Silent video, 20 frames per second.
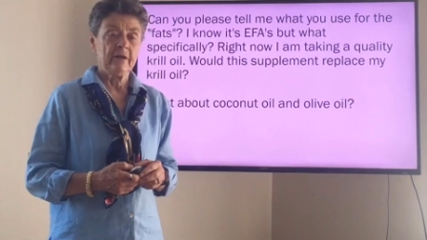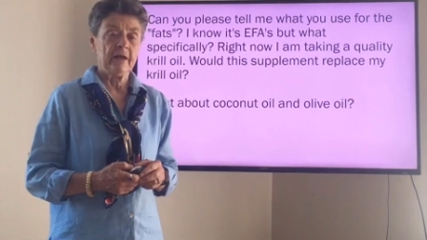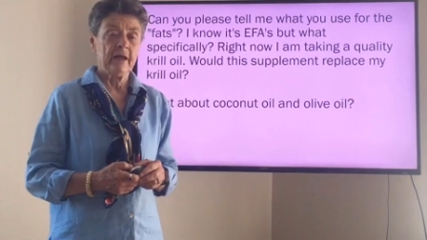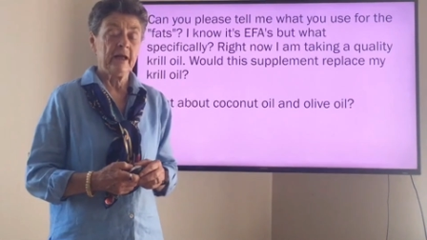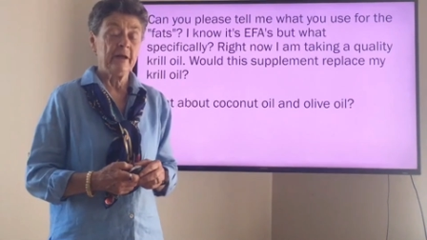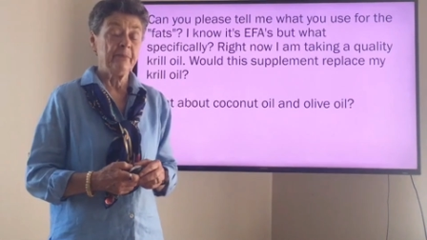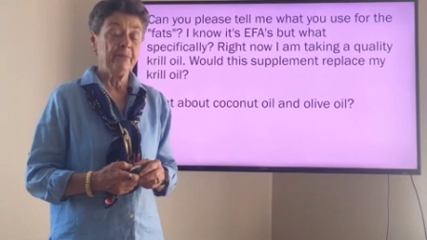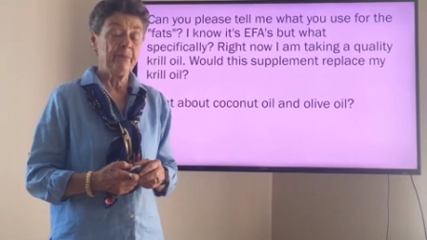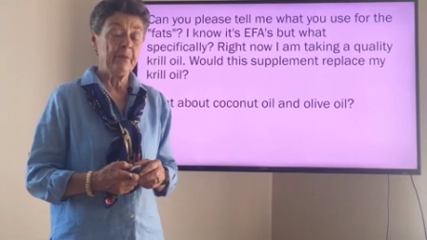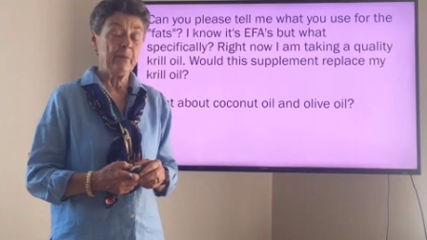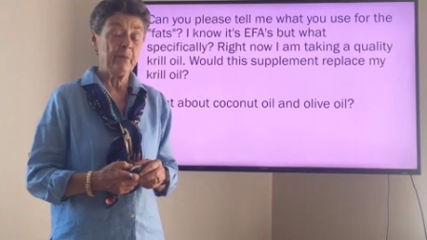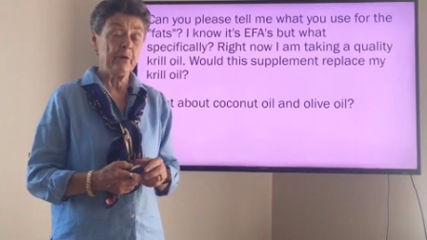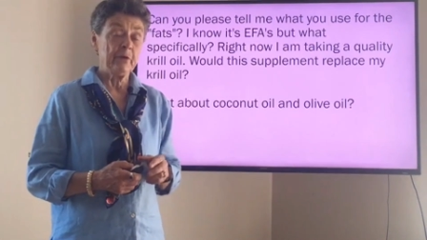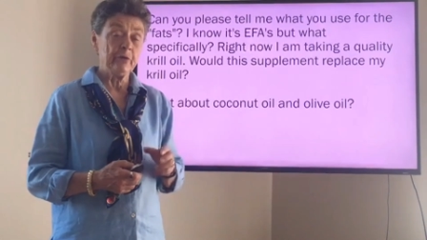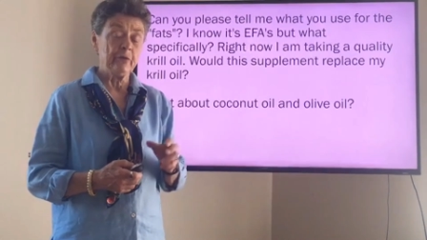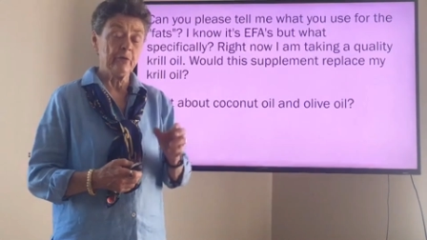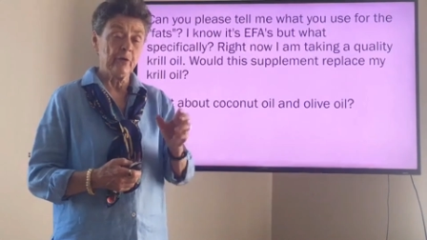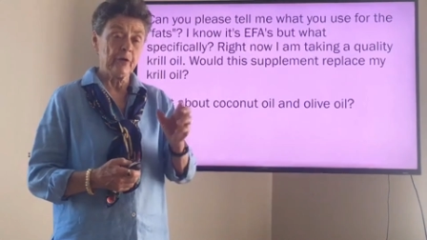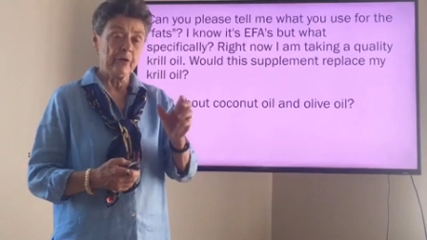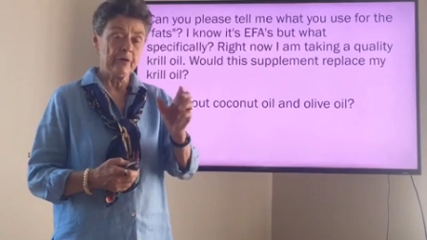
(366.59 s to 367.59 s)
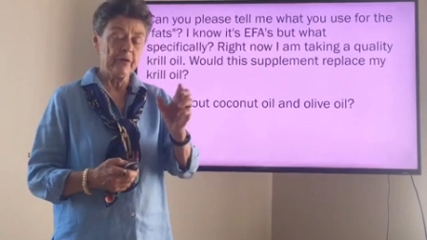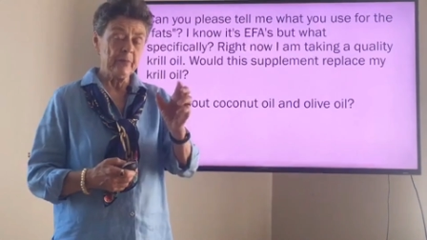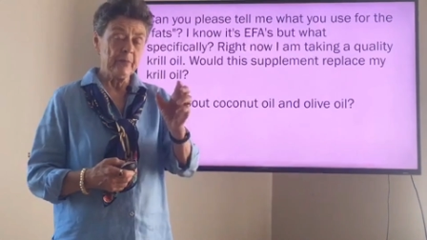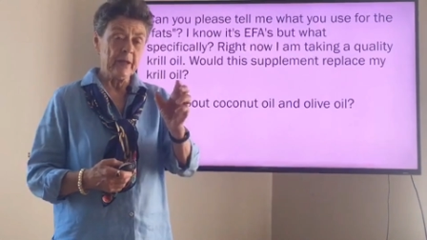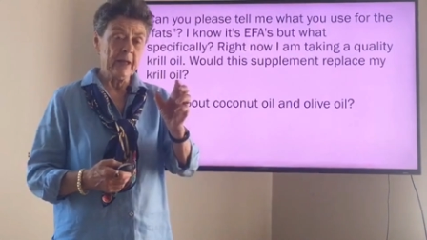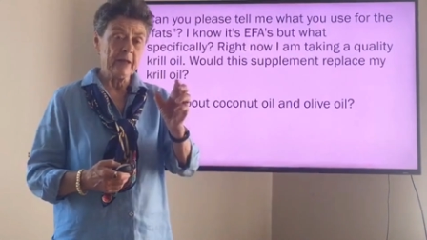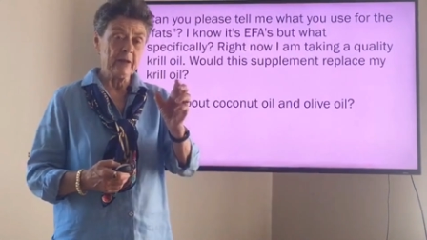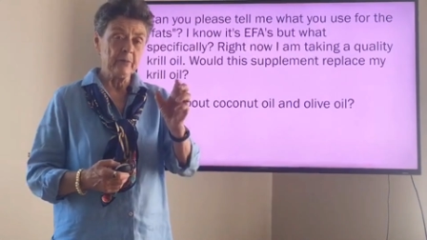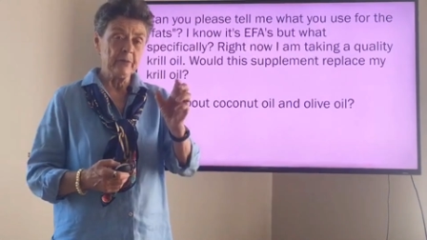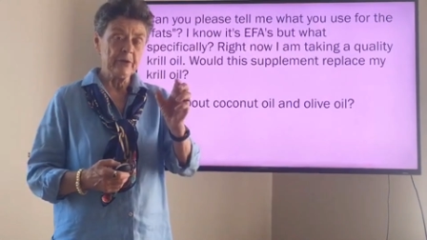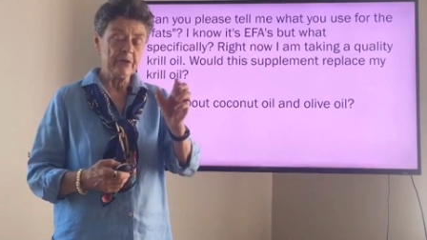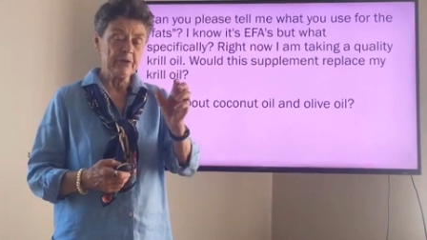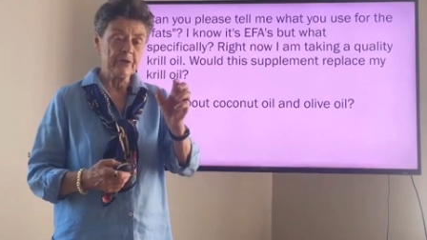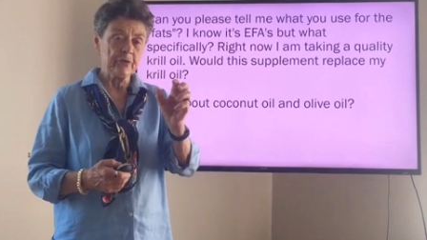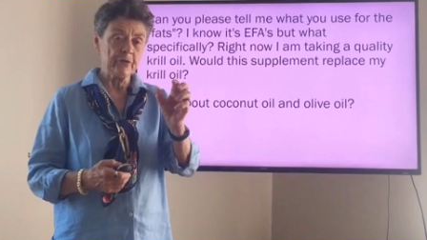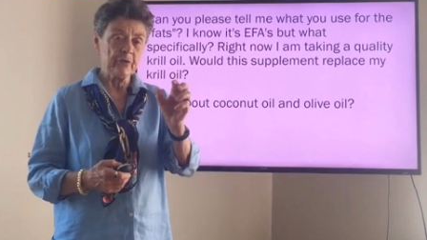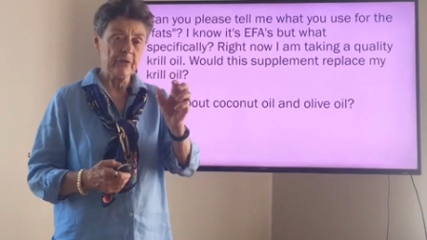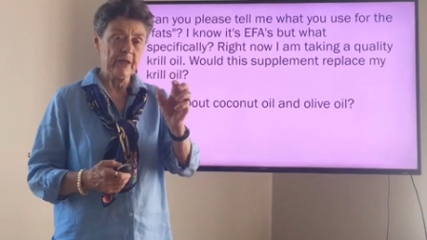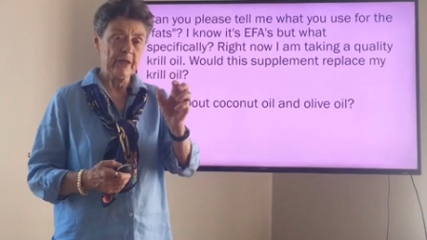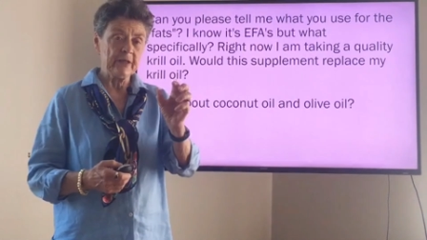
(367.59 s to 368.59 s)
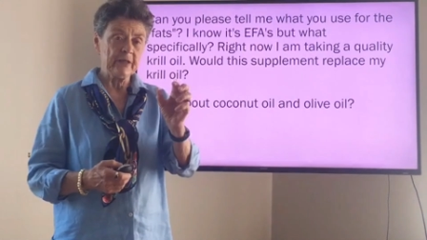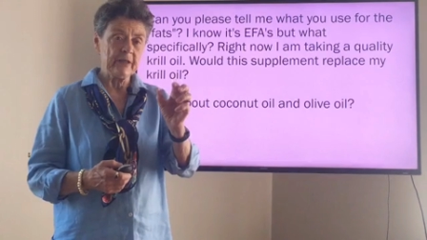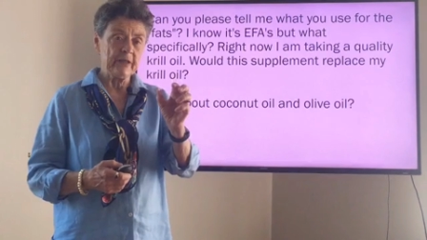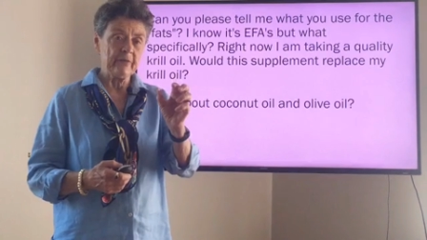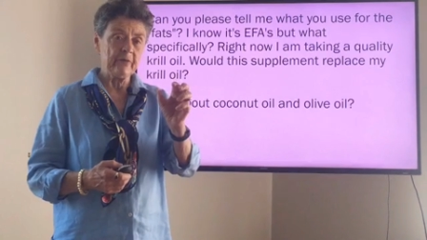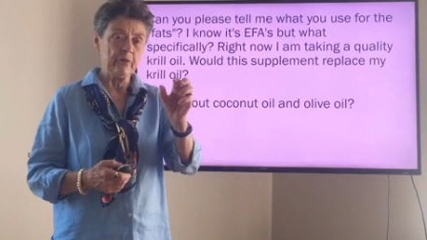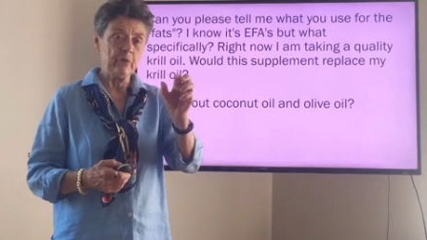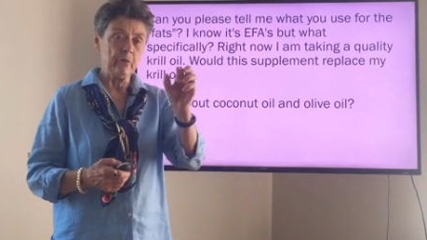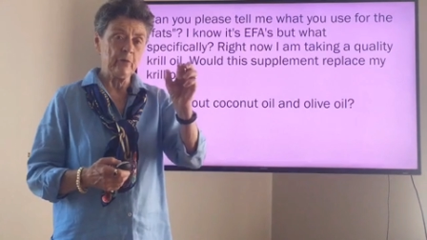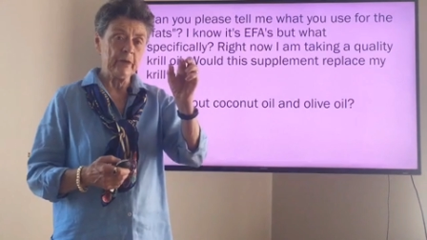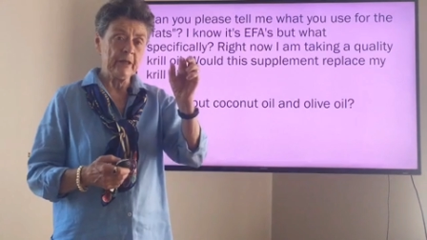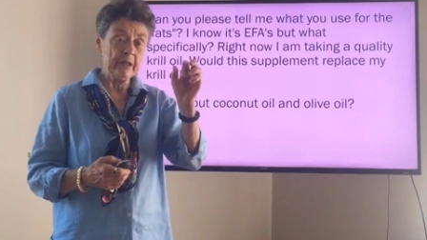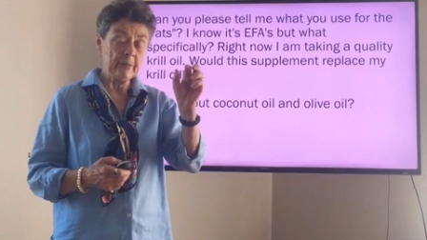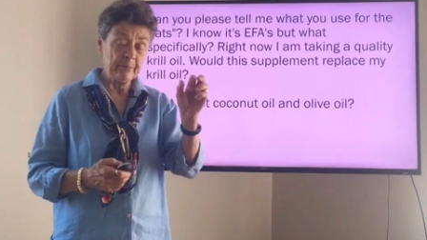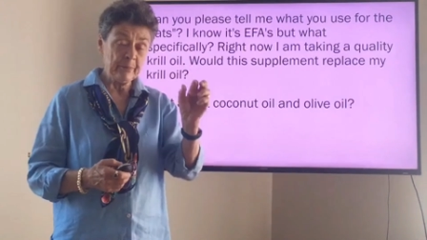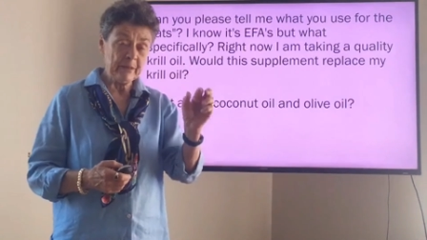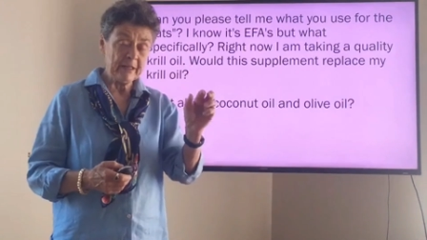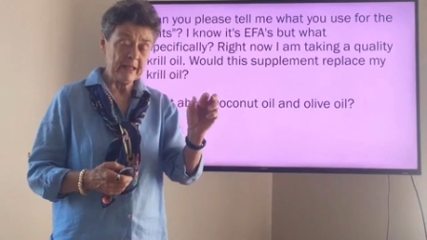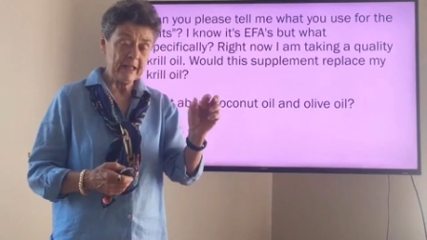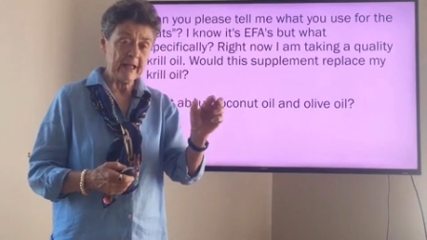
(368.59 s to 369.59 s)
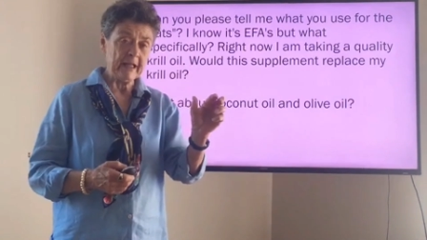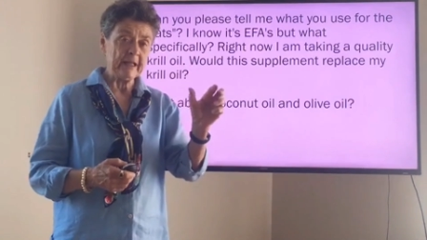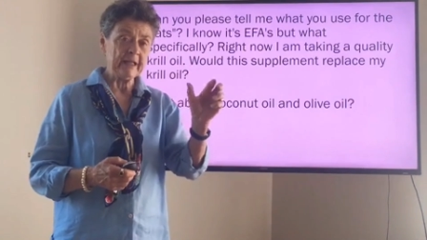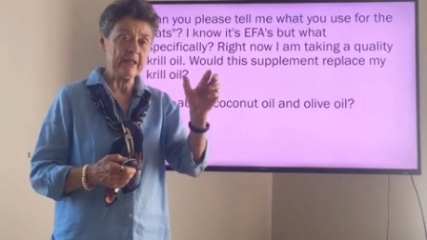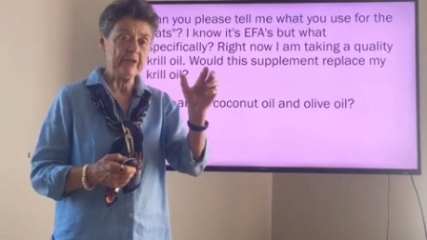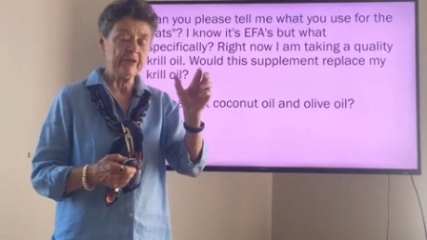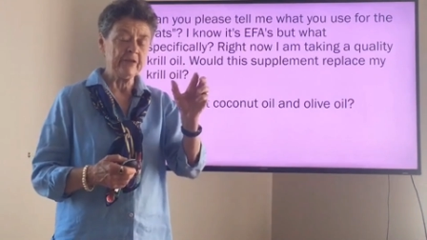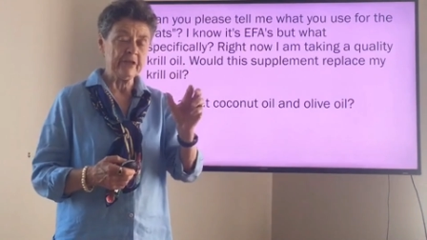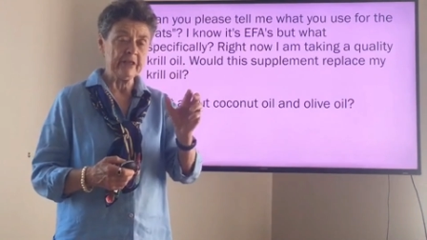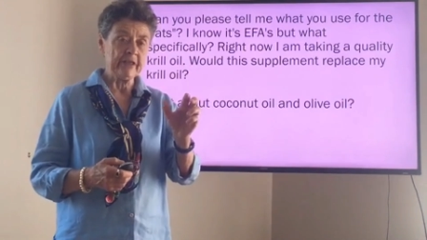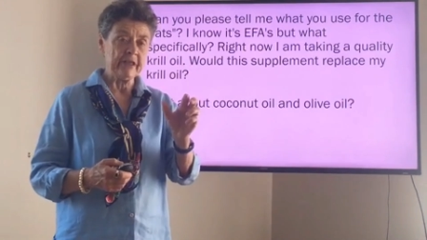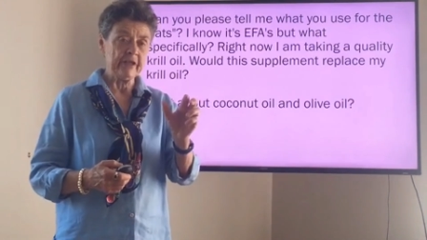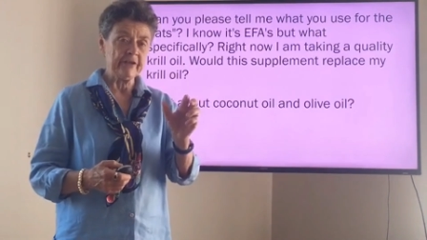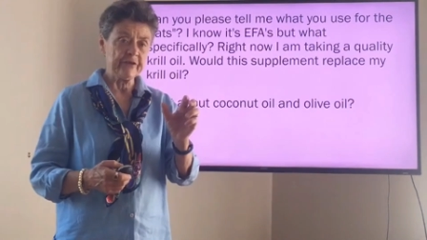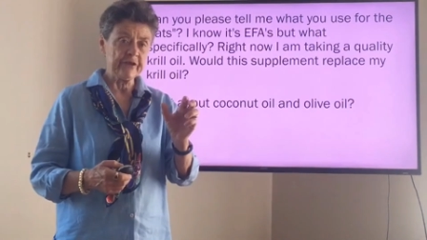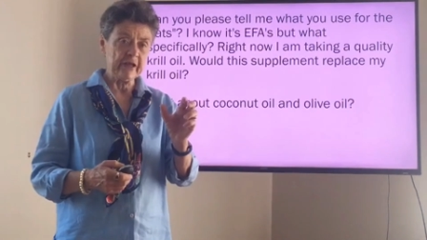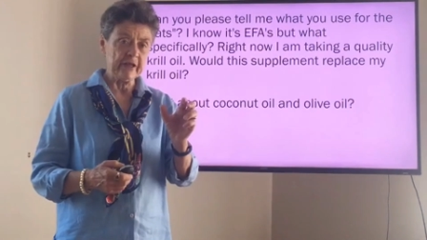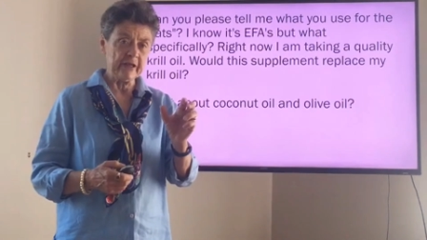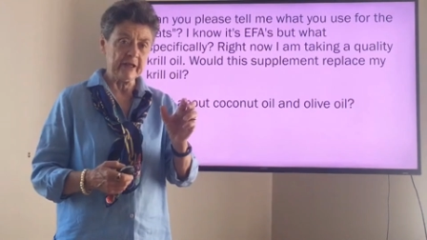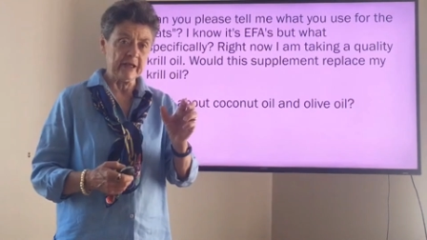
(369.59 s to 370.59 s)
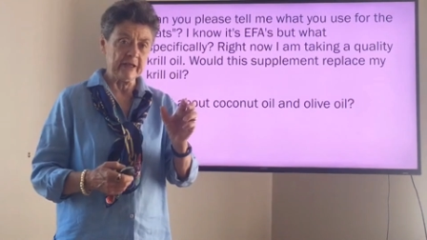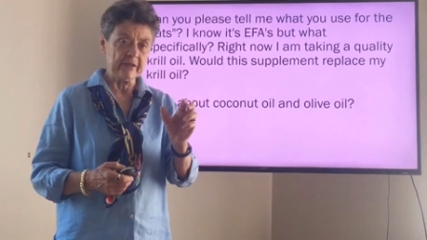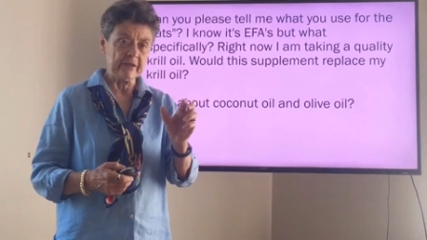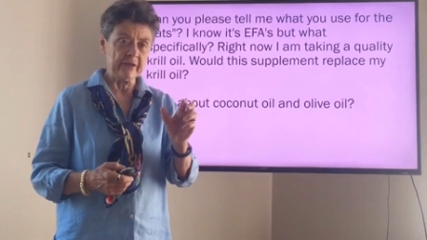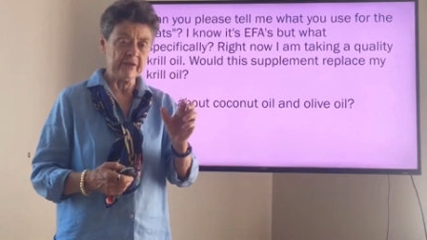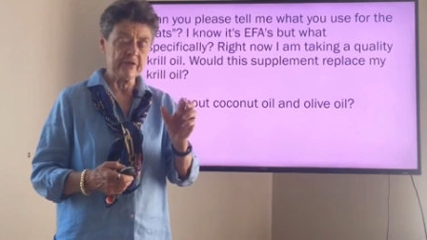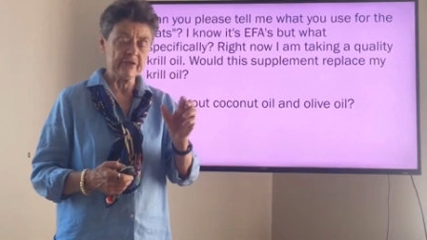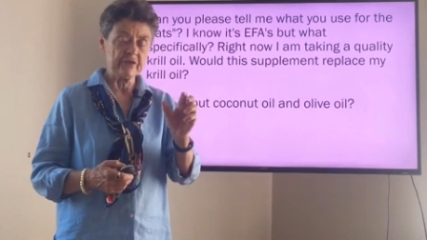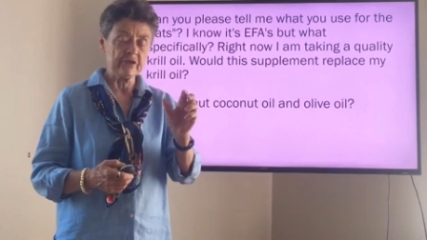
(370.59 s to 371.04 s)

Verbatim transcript: And when you look at the bottle, be sure they give you EPA and DHA content.